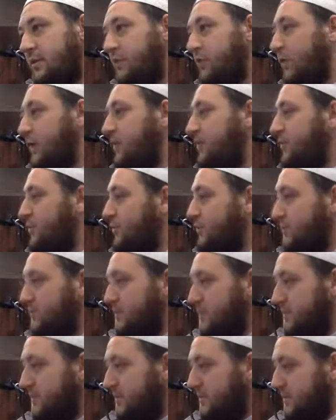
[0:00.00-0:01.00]
Or to ask
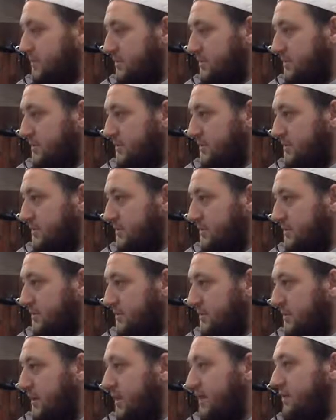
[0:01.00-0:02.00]
who?
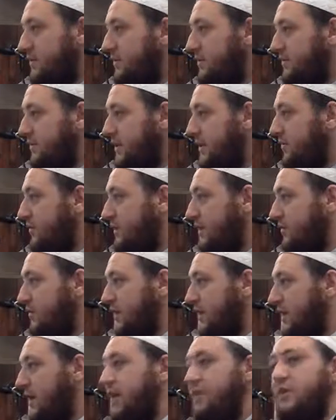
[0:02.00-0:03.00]
How do you
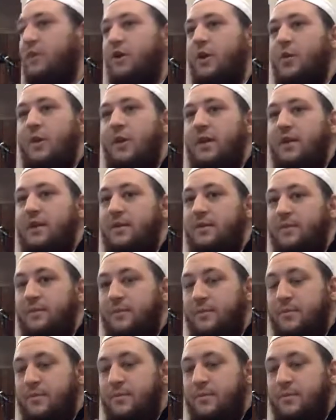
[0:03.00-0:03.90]
love Allah? How do you know Allah?